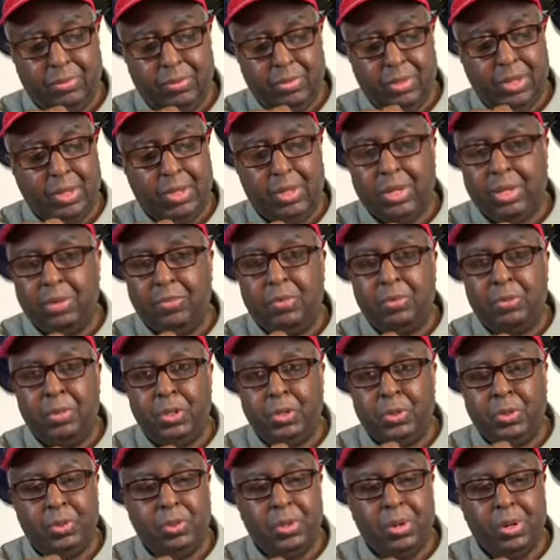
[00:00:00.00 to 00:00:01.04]
It can never be
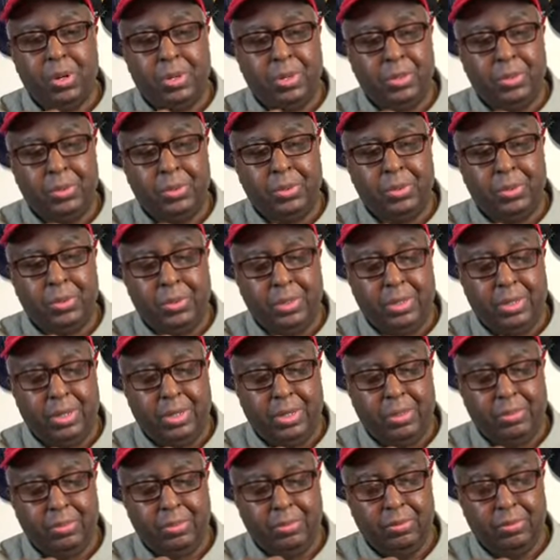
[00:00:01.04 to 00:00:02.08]
too dark or too oily,
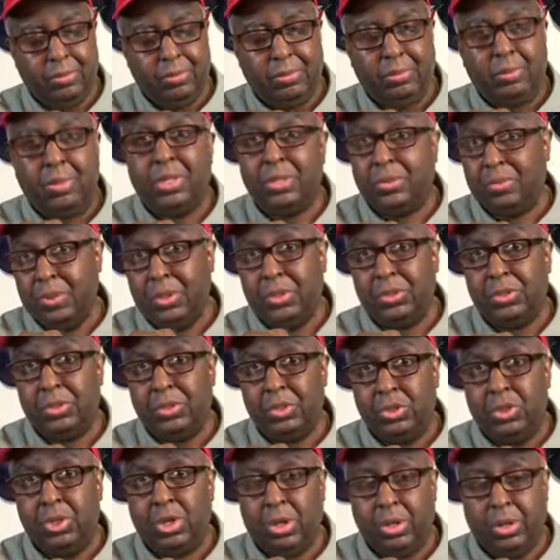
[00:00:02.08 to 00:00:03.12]
as far as the
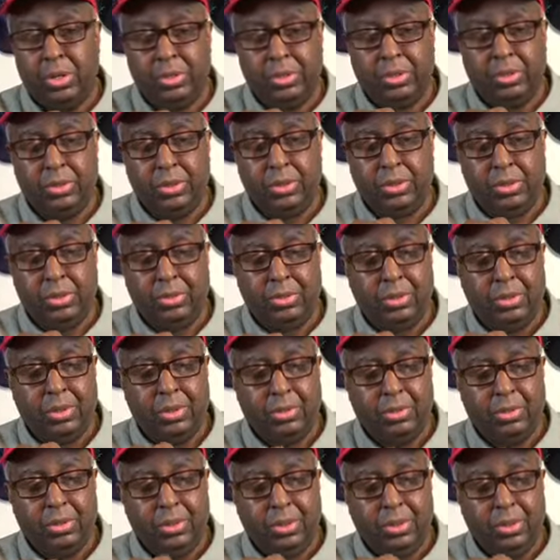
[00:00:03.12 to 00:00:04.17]
cigar is concerned.
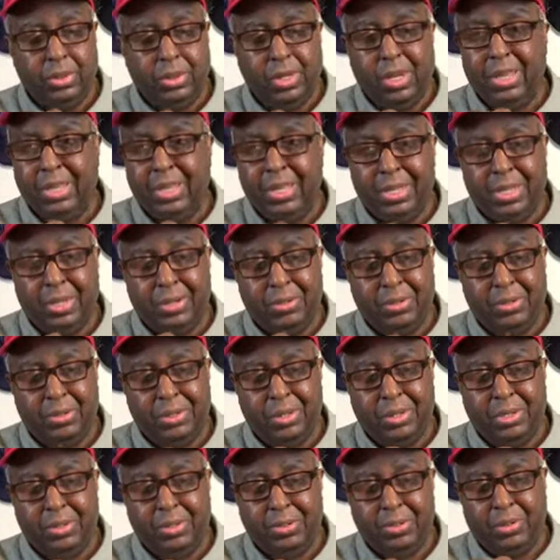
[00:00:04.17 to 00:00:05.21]
Anything else,
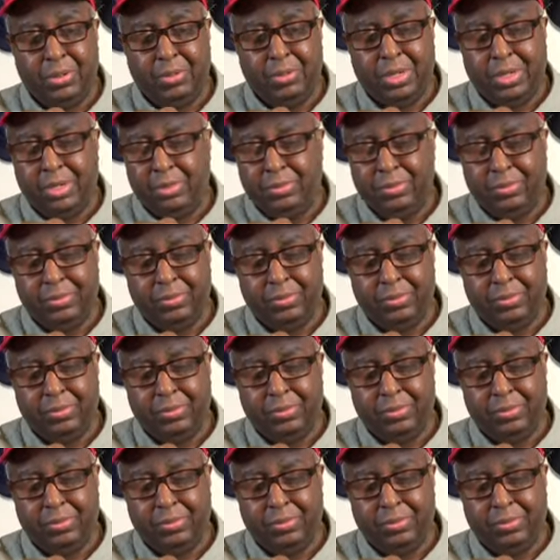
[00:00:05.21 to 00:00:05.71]
I don't know about.